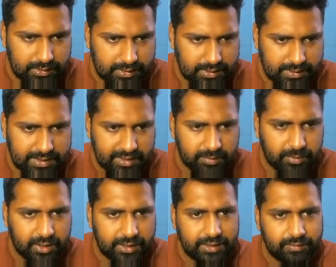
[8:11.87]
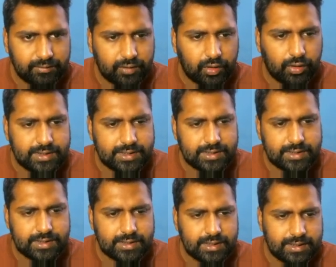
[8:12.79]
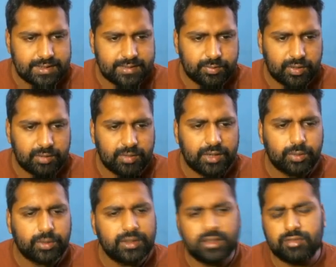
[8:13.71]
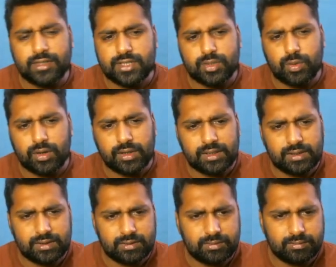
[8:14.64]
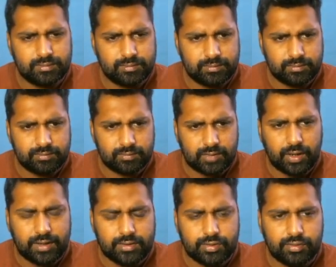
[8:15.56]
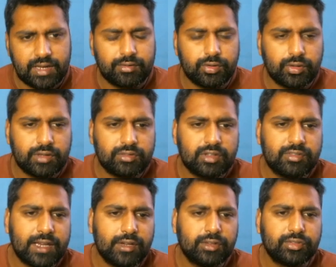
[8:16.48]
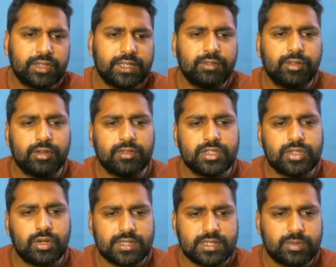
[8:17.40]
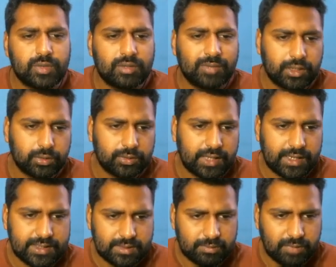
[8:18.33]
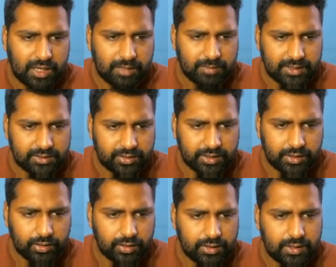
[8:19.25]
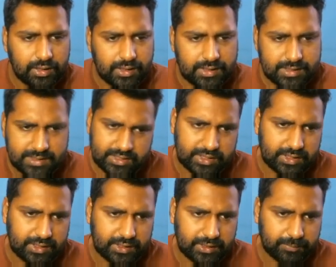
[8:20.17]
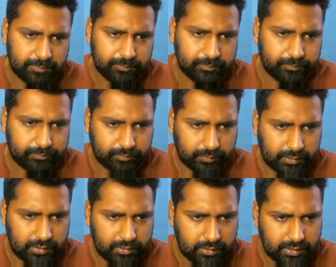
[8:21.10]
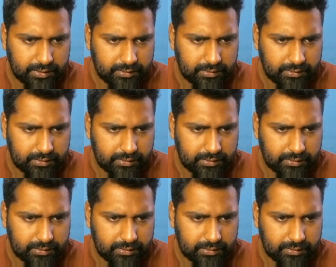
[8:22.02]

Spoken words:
Second part again. Cos is 1 by 2 in the first quadrant. Okay. So we have to give the value of theta for which cos is 1 by 2. That's pi by 3 or 60 degree. Okay.